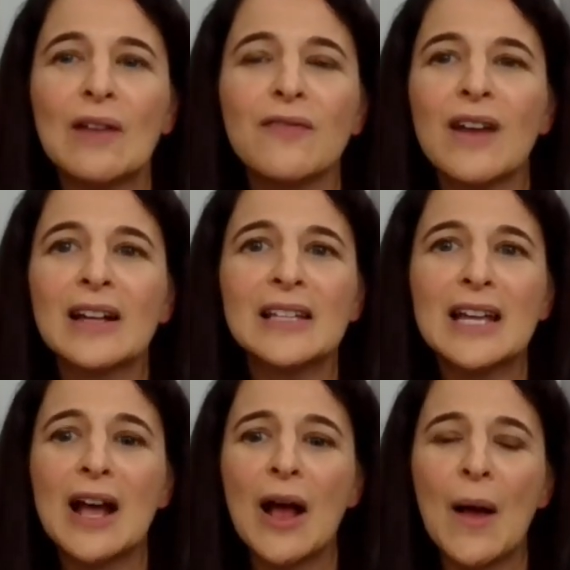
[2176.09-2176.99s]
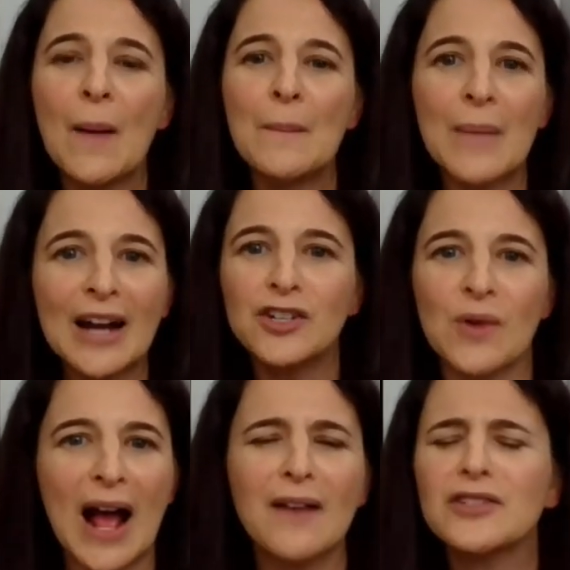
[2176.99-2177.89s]
And frankly, my
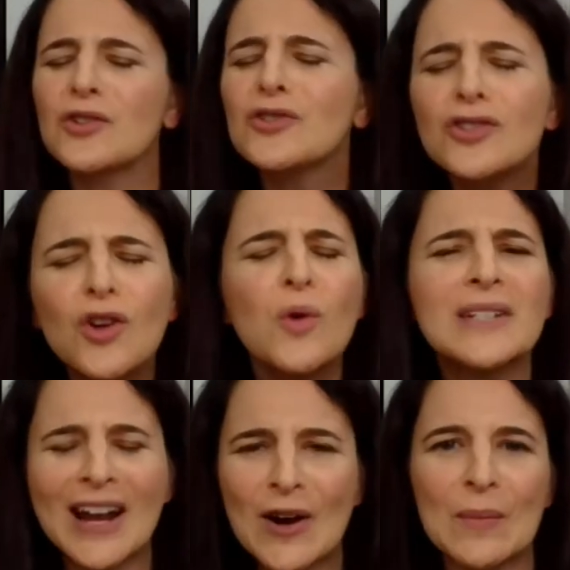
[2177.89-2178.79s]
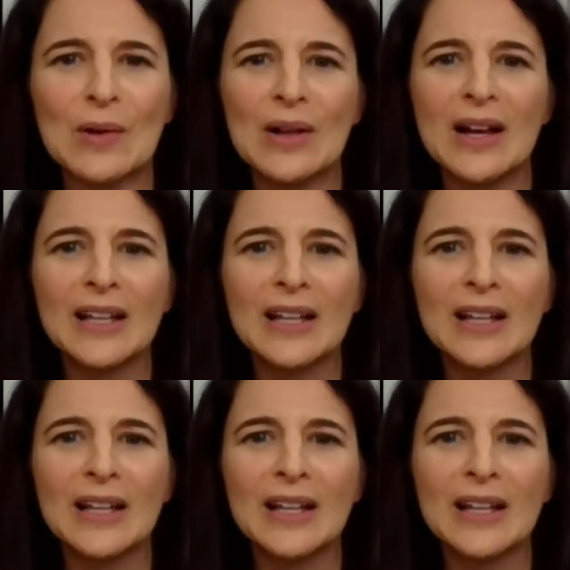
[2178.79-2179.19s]
drafts are so terrible.